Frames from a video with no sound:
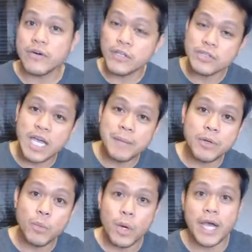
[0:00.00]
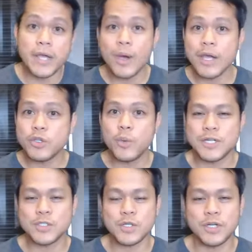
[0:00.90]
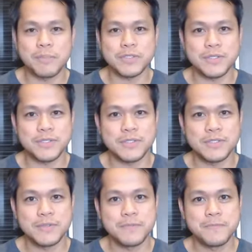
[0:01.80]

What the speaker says: can you type in why? Why do you want to start a business?